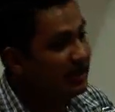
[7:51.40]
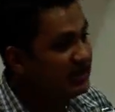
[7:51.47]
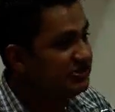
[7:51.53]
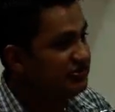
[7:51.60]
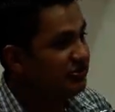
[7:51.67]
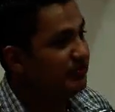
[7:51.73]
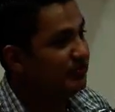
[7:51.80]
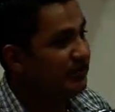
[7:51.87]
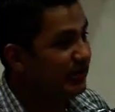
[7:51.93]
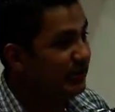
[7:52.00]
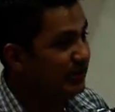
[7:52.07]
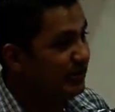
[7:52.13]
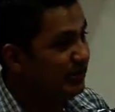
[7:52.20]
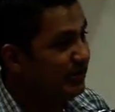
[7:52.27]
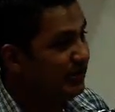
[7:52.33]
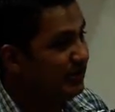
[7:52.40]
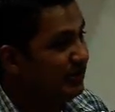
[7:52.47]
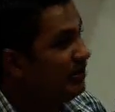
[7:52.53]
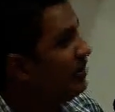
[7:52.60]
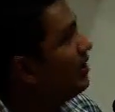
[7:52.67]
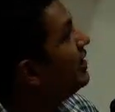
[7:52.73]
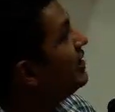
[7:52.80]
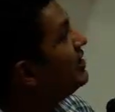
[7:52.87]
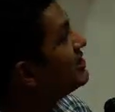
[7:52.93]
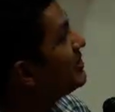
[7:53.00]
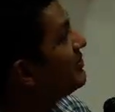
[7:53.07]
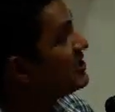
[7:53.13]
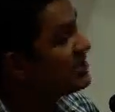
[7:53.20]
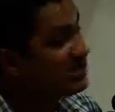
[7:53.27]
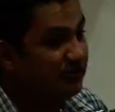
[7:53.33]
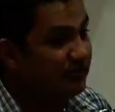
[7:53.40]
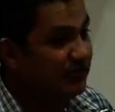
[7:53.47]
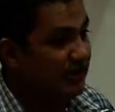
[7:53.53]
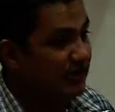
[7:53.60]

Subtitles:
dropped in semester 1,